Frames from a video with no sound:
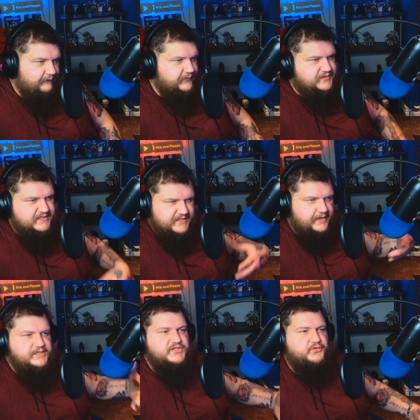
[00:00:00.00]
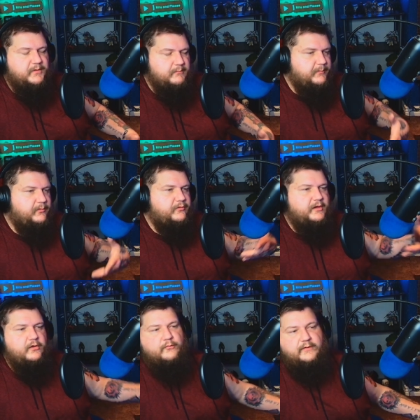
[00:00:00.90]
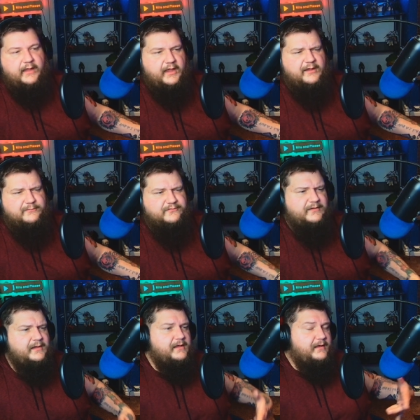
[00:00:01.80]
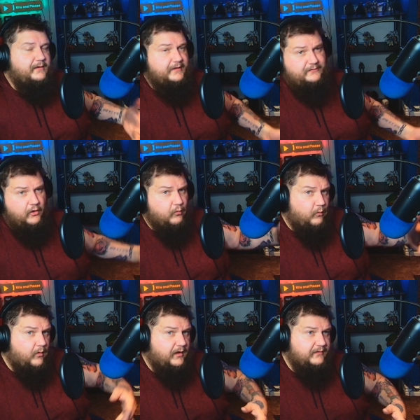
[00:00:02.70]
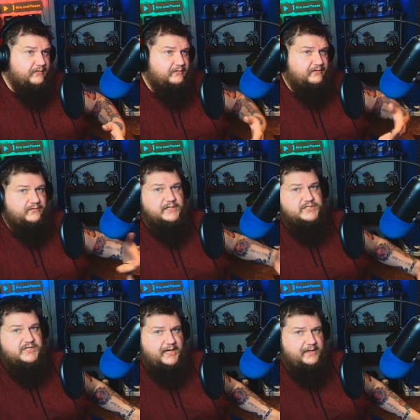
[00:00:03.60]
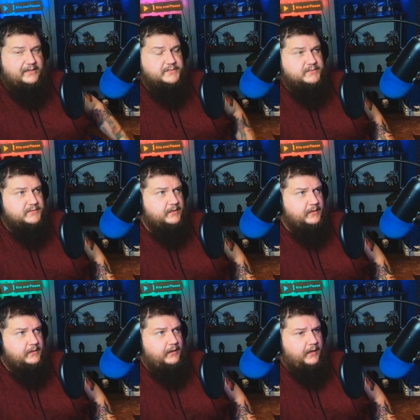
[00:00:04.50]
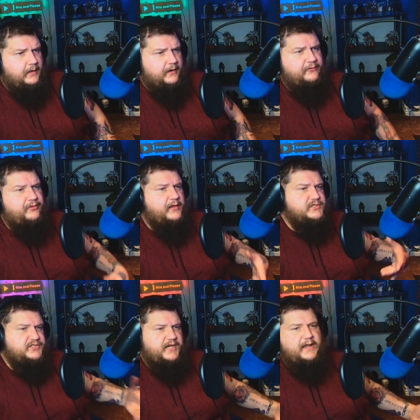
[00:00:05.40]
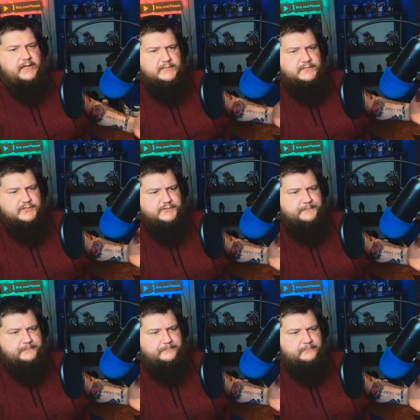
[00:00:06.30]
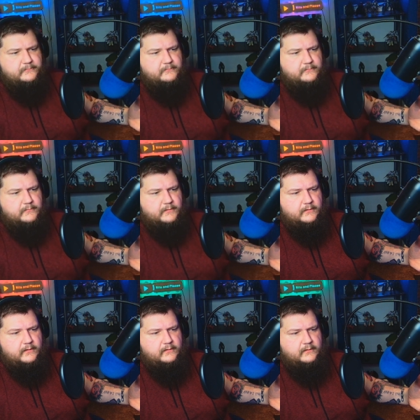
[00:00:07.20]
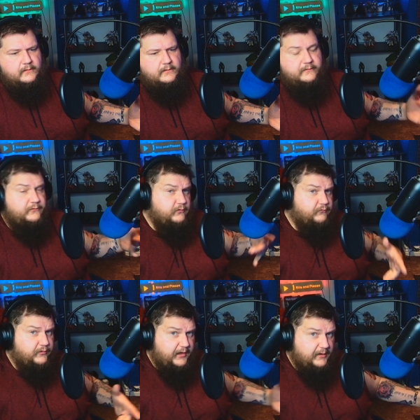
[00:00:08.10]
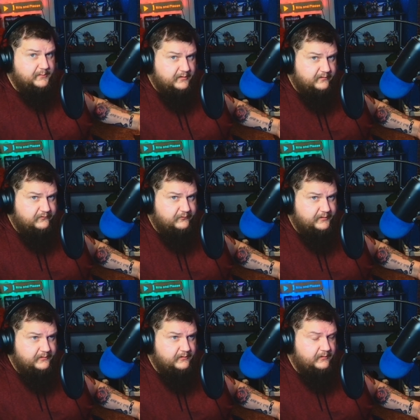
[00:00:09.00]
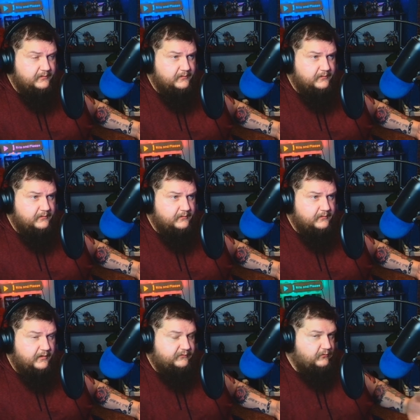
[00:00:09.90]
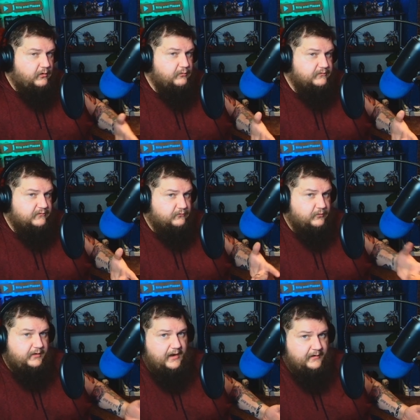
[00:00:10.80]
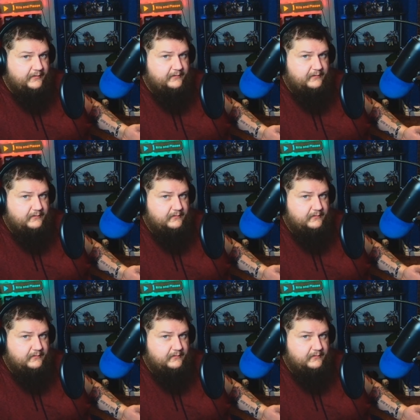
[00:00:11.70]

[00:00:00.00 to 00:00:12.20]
but just they just remember the old games and they don't want to see change. And I think change is good for the gaming industry as long as it's organic